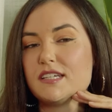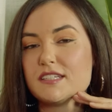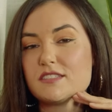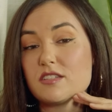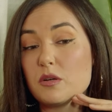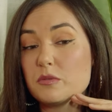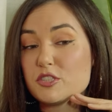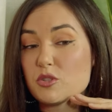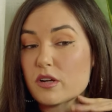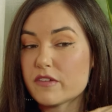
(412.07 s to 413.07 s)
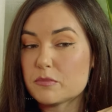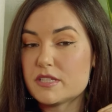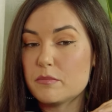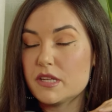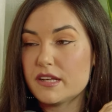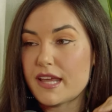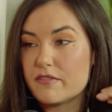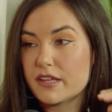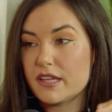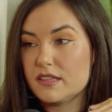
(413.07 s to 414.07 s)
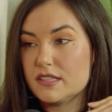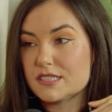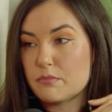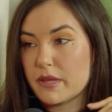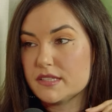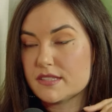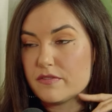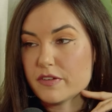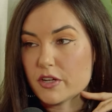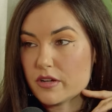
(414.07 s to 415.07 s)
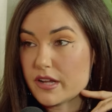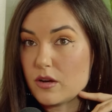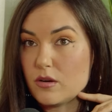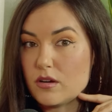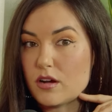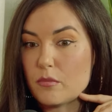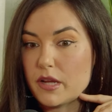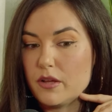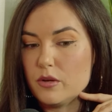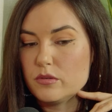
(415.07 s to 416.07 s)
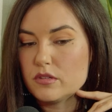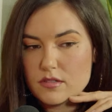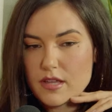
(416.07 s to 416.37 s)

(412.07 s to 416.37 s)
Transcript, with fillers: so it was sort of up to me to navigate this space and figure it out on my own